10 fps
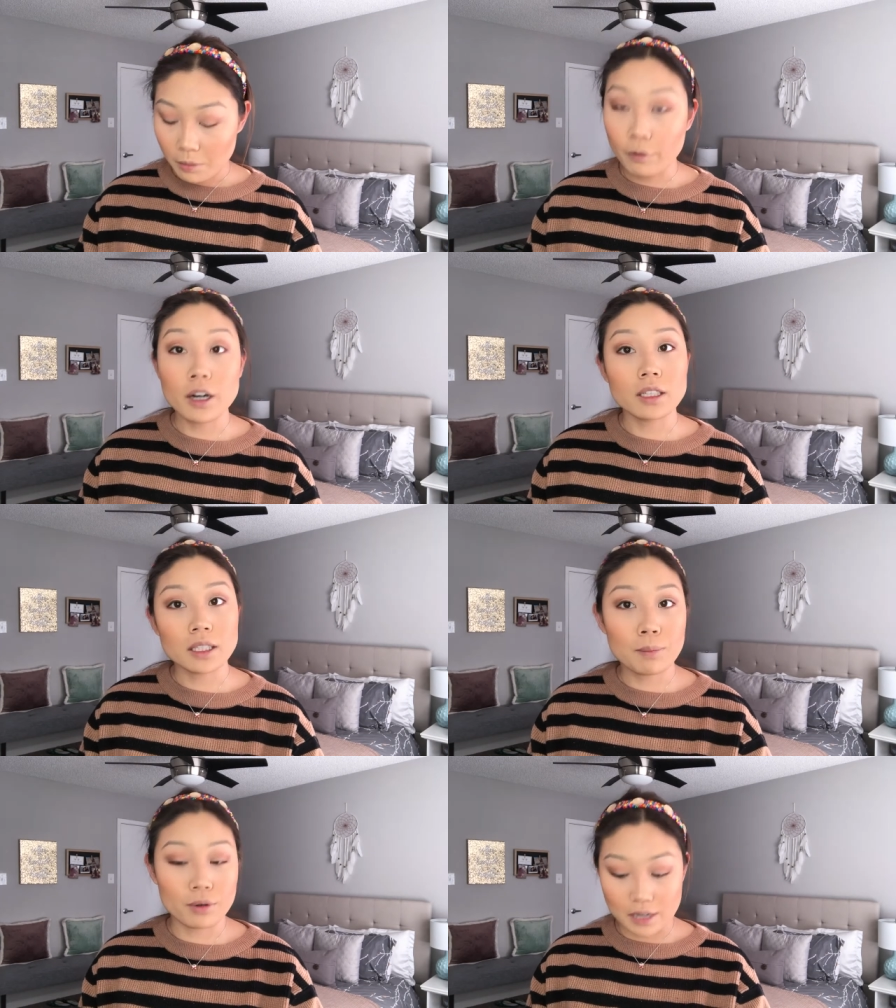
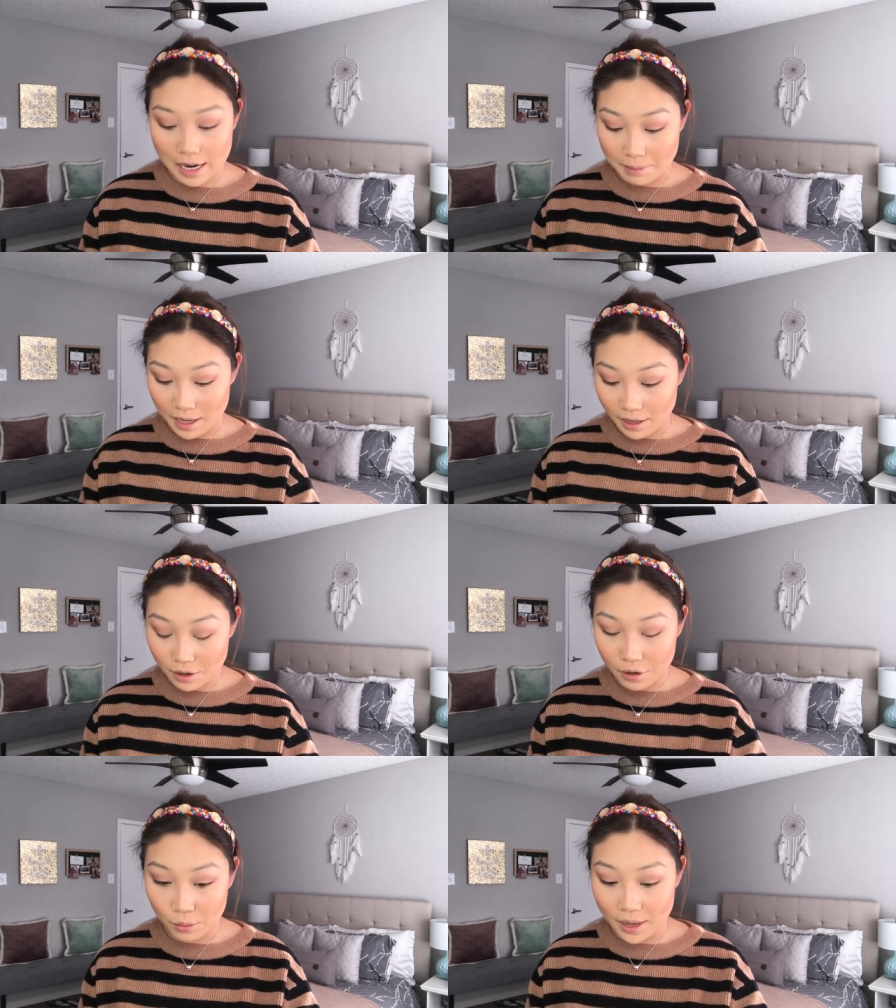First, priming
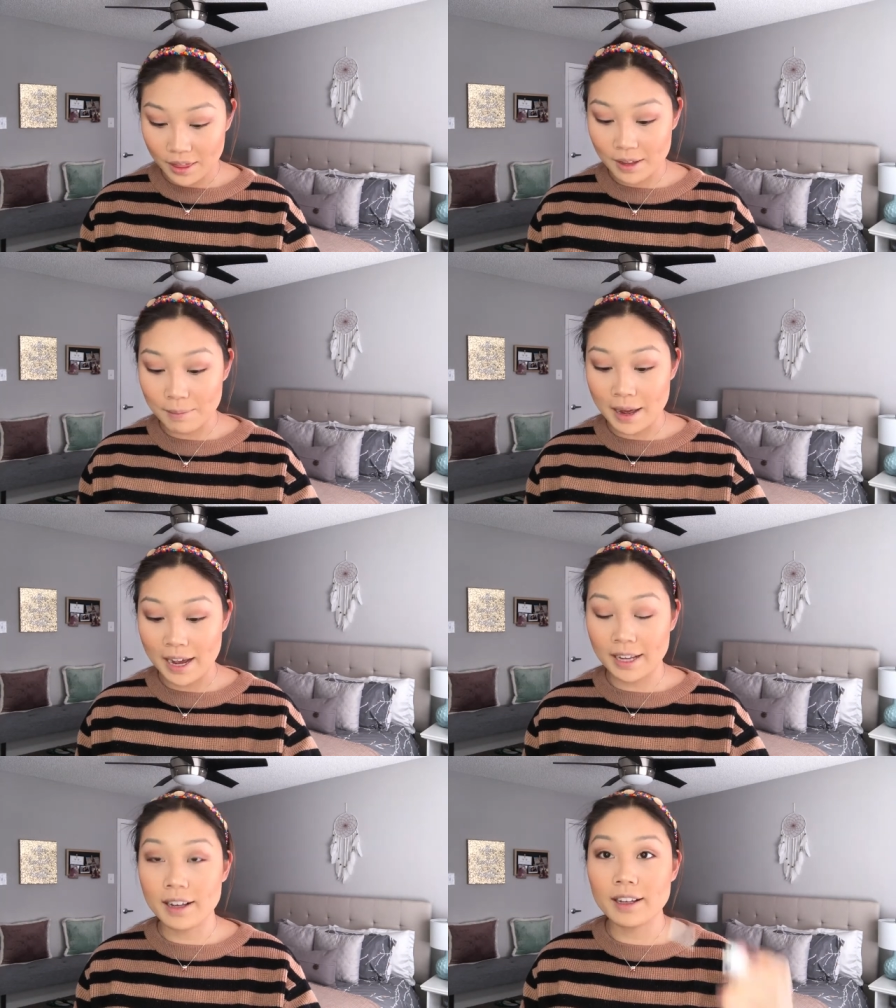with my